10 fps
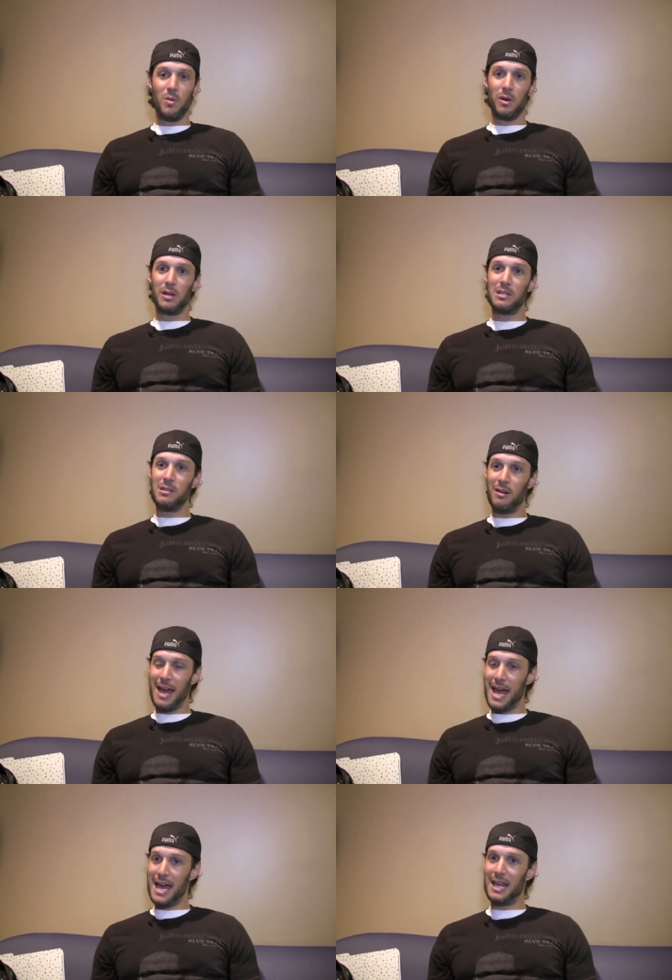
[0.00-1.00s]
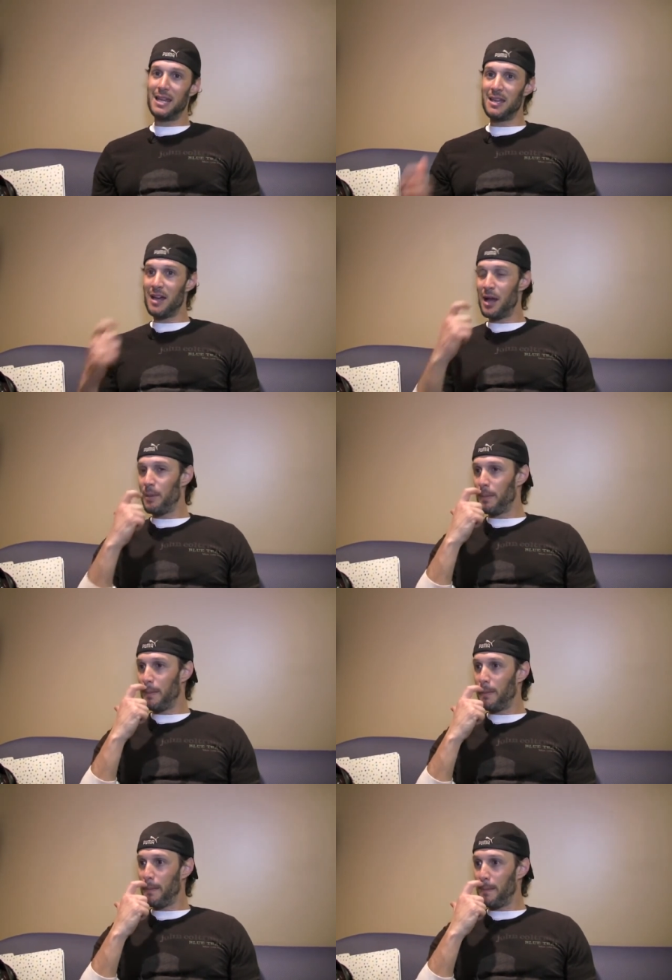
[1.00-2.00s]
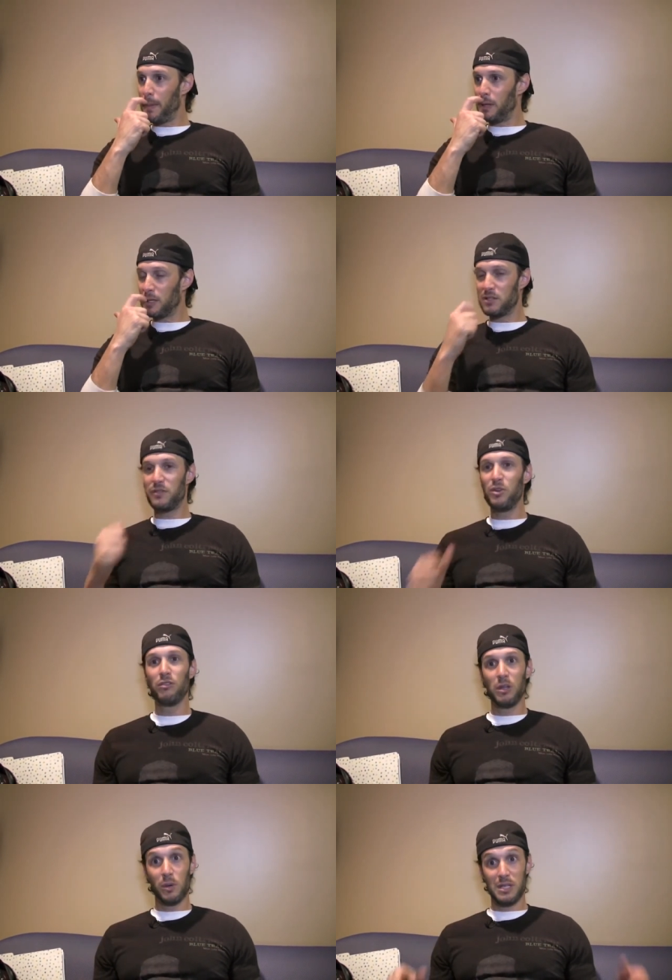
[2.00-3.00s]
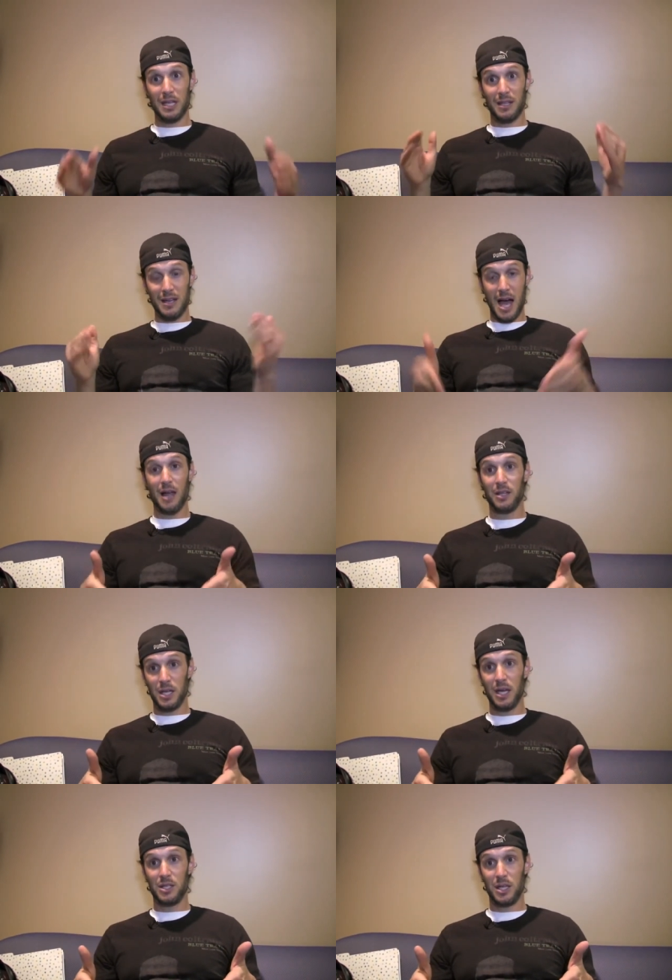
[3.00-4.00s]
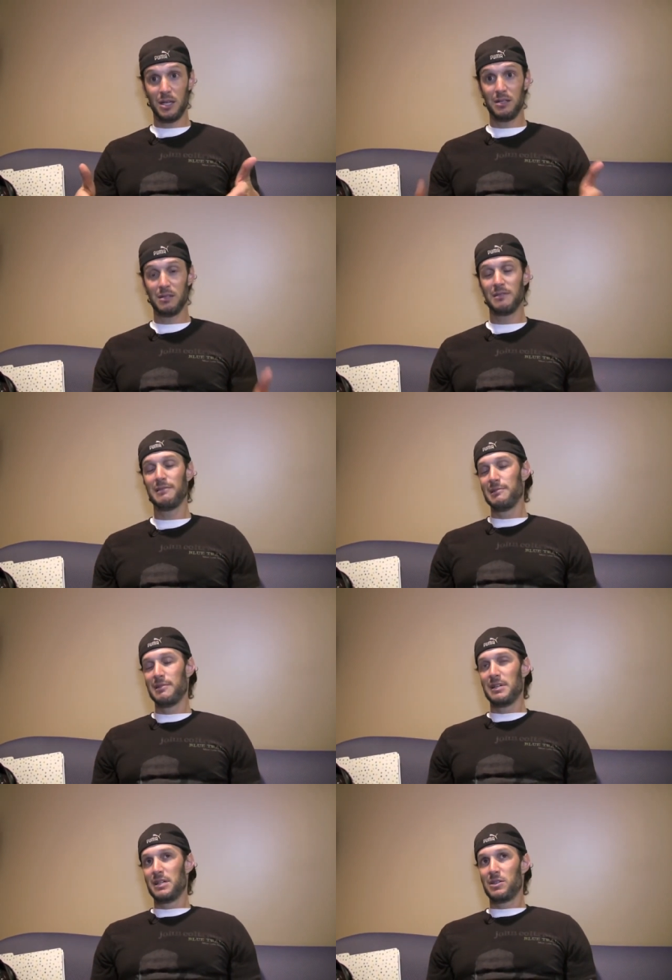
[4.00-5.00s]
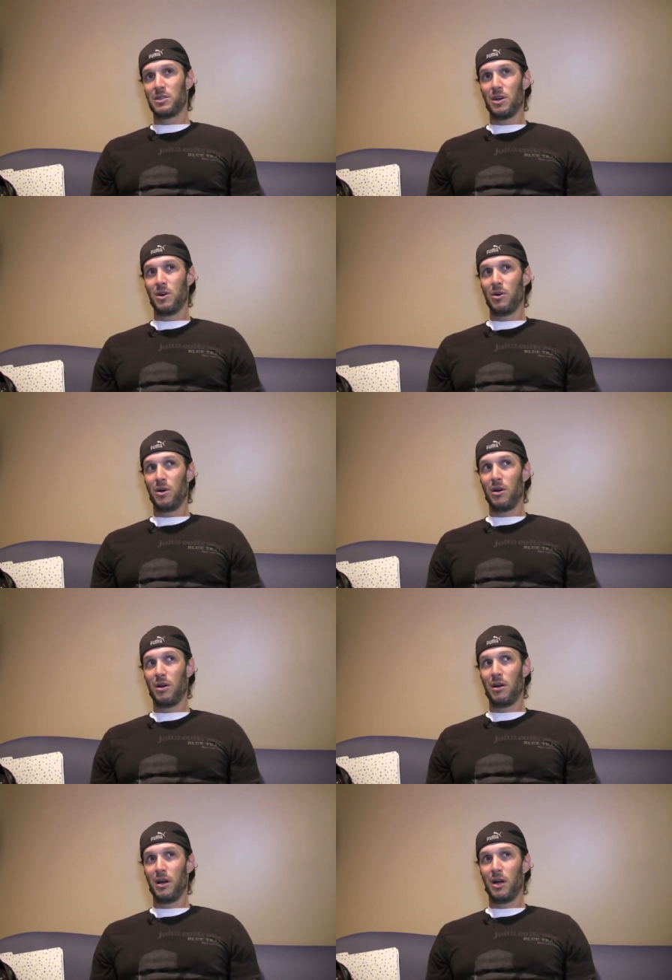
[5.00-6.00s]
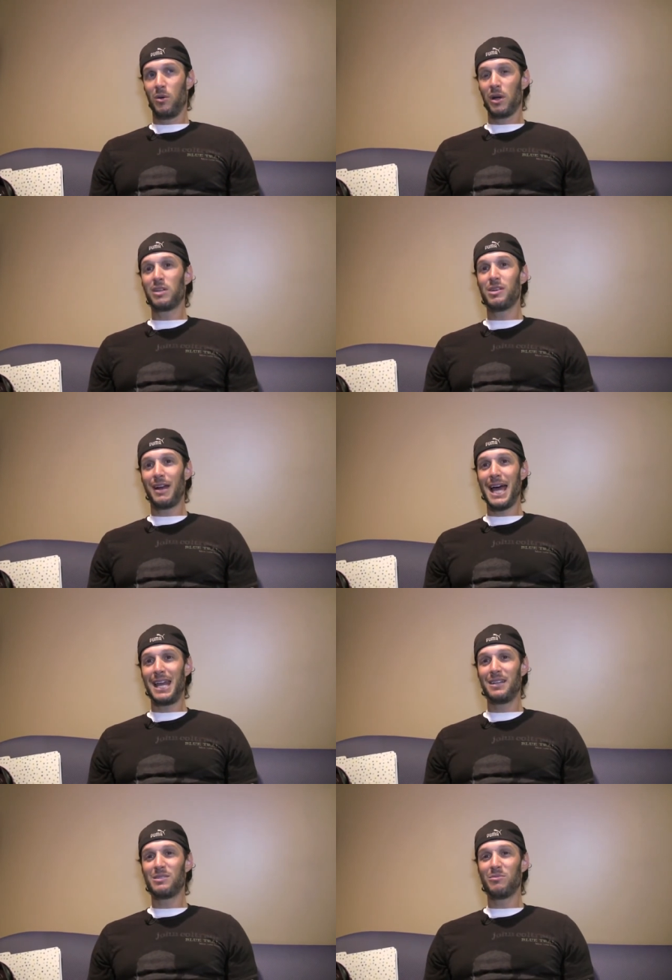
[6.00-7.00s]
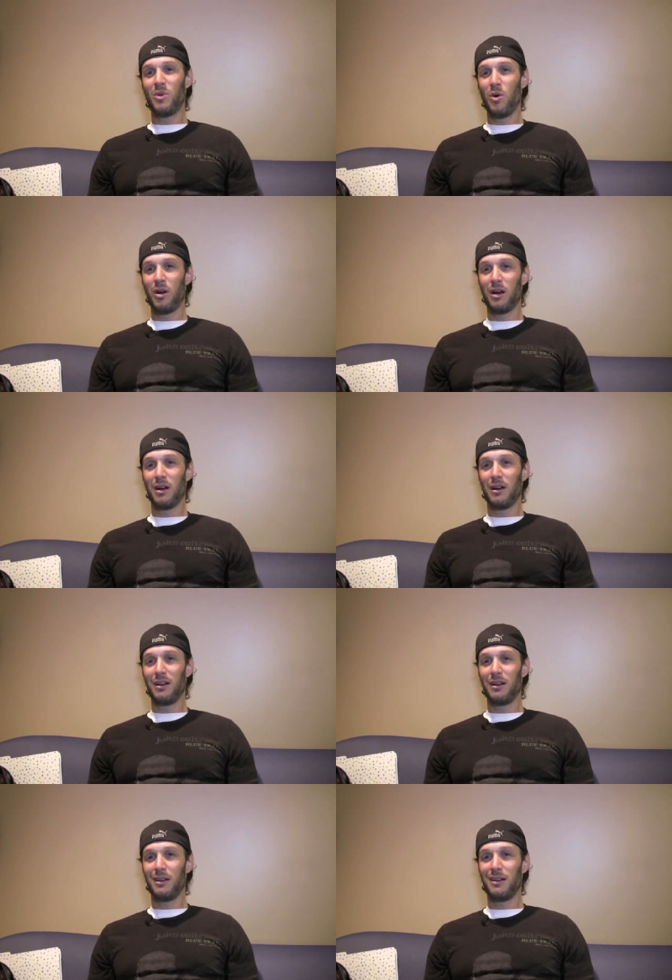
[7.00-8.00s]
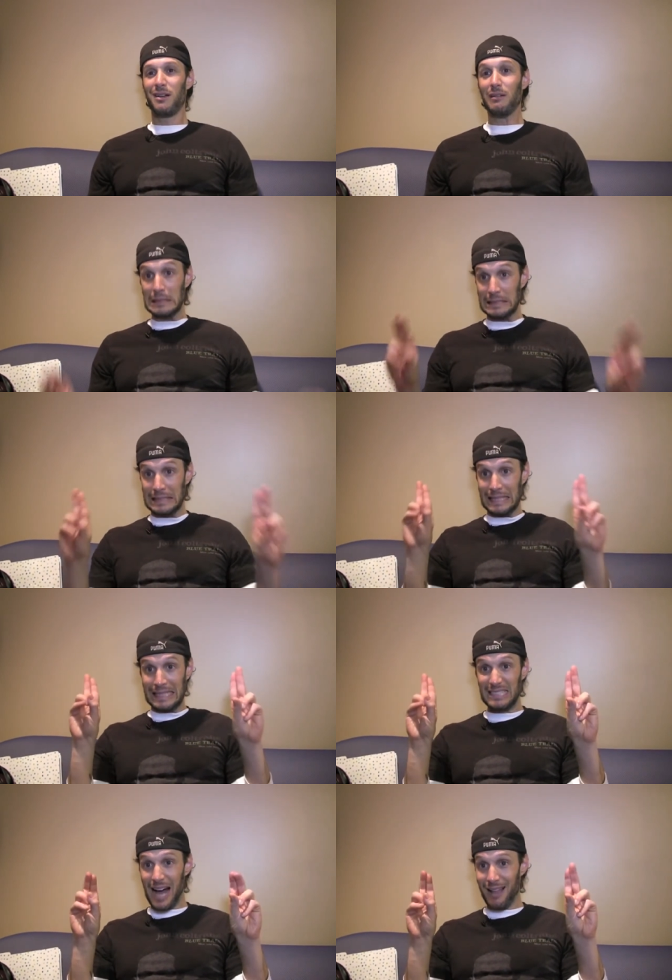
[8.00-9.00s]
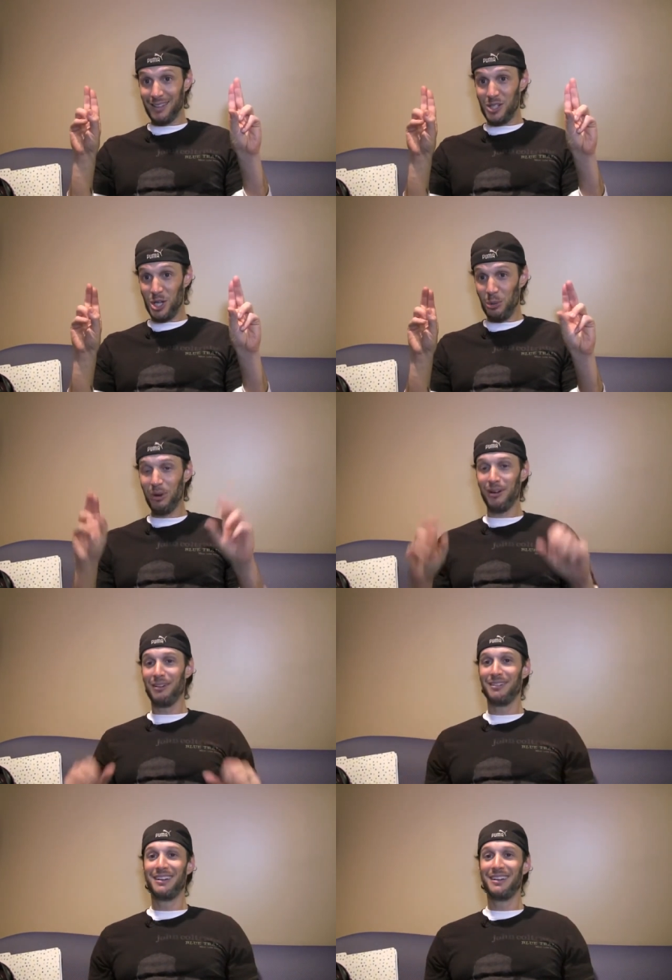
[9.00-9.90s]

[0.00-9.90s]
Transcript: We're going to start adding, um, because Fuel really wants to hit the college age kids. Sure. So we're going to start adding some more college humor.